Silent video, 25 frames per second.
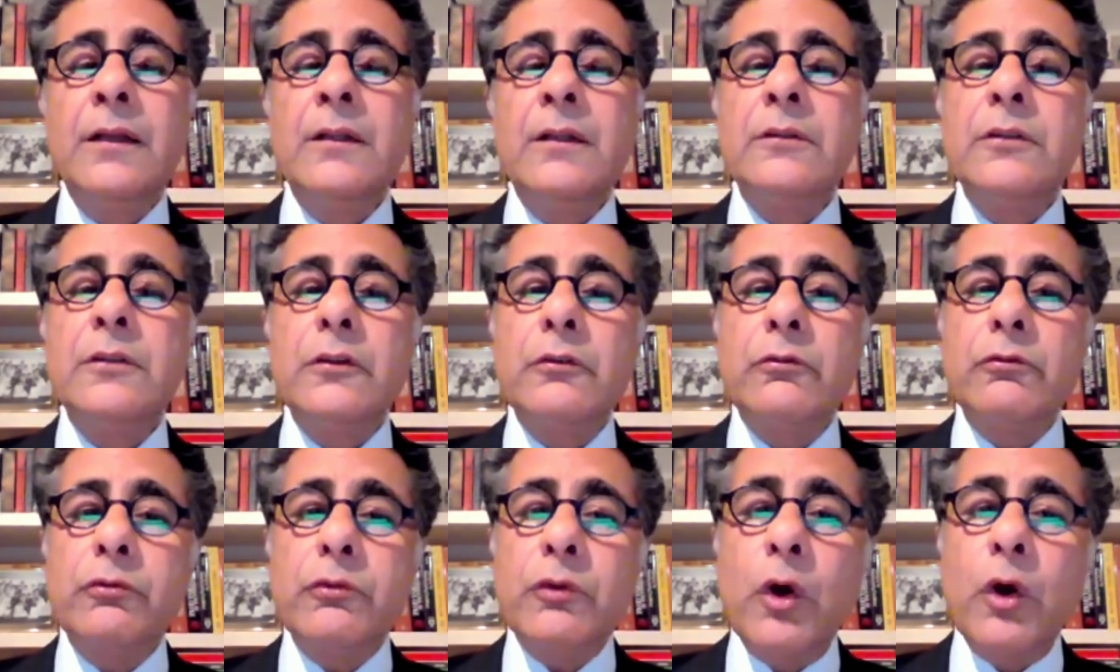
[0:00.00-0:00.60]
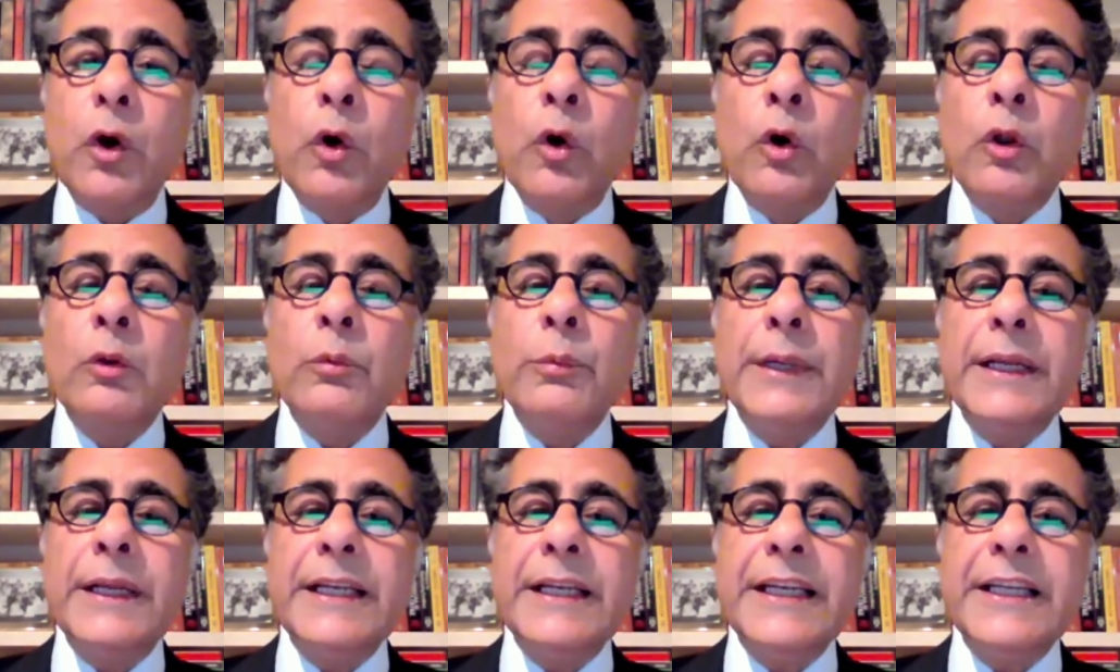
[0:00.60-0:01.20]
The role
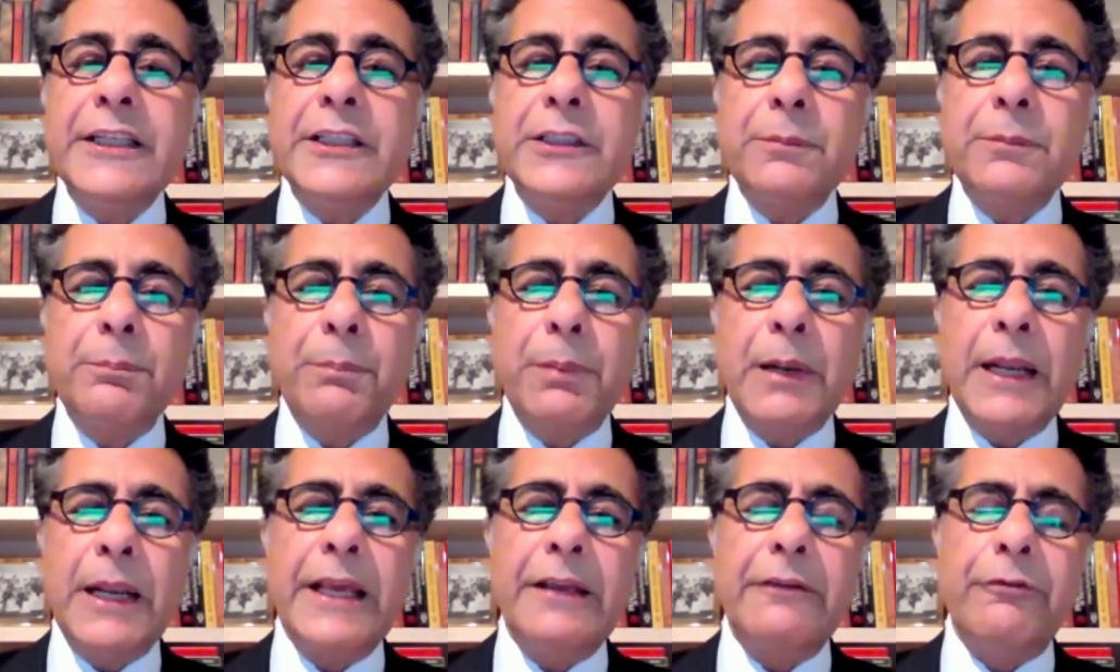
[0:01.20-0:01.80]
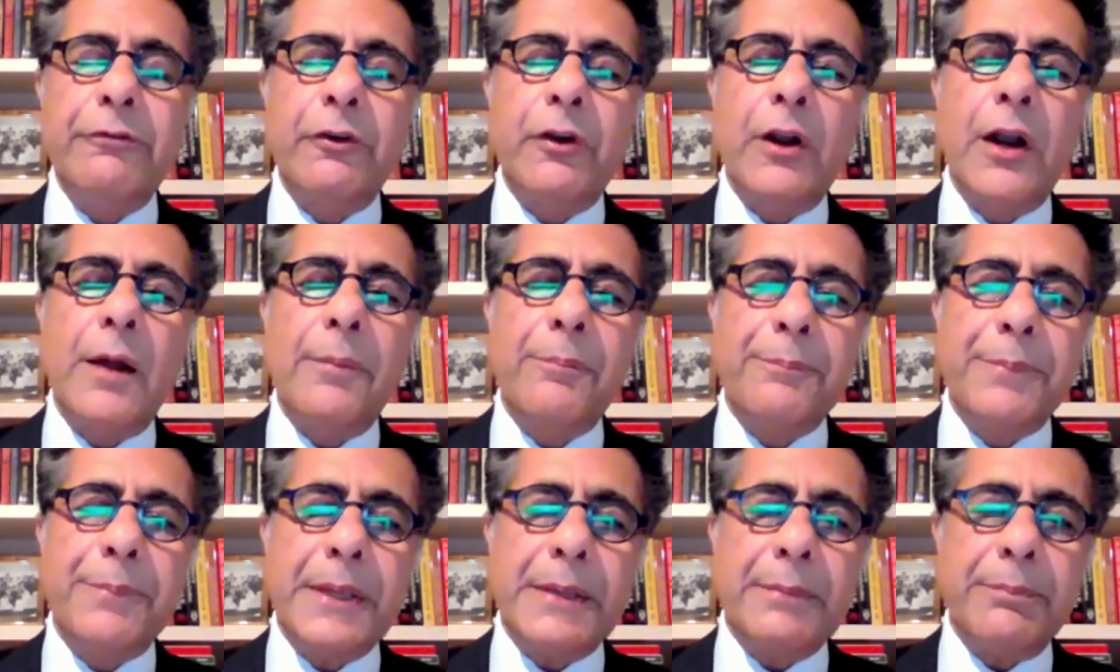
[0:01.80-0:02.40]
we need to play for our
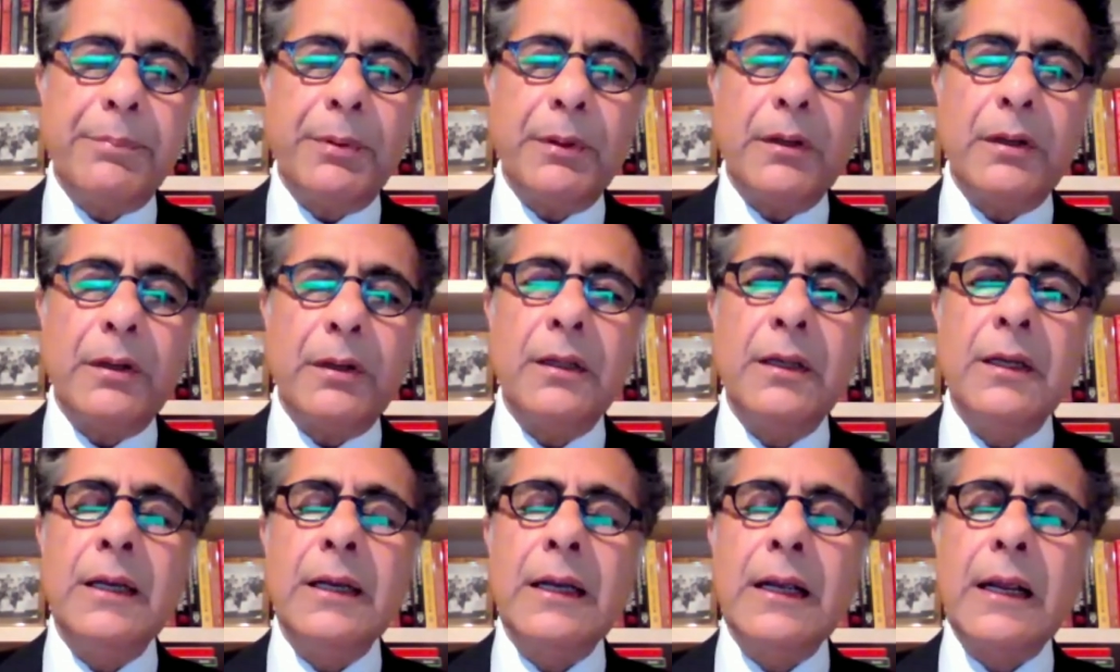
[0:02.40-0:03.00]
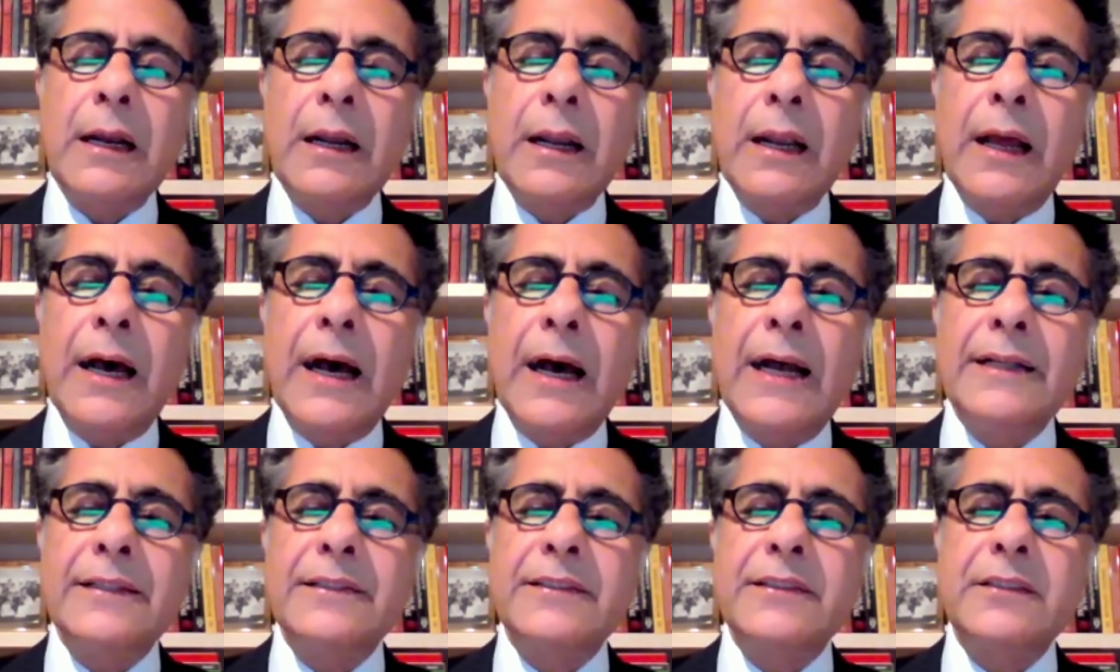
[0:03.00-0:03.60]
people,
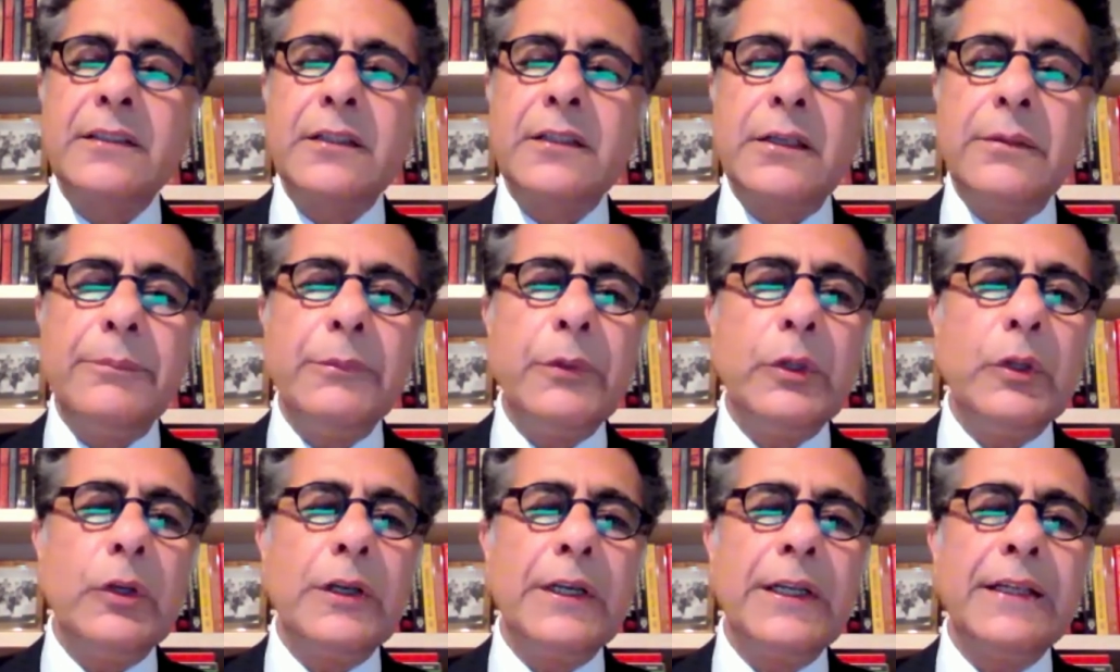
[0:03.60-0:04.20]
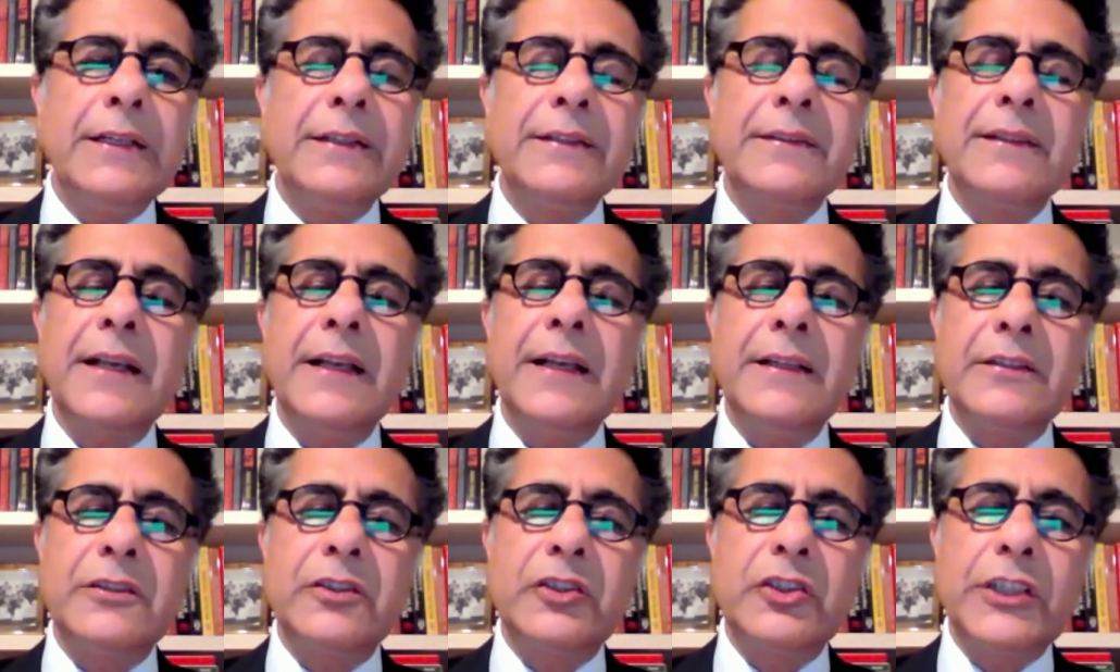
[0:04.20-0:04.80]
clients, and communities
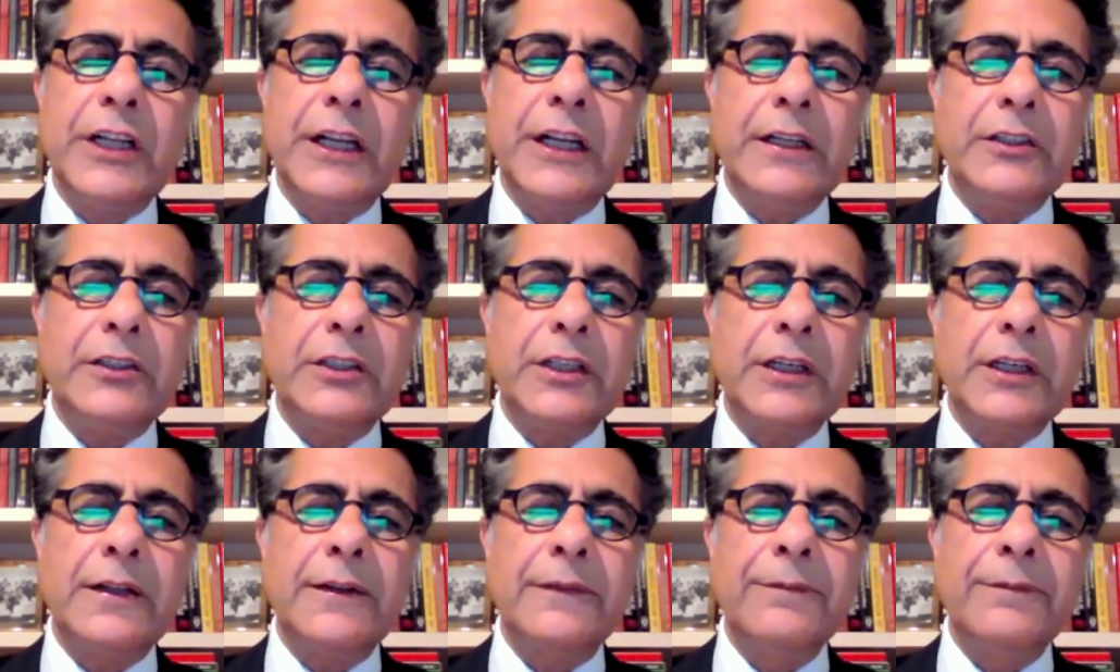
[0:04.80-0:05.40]
is changing.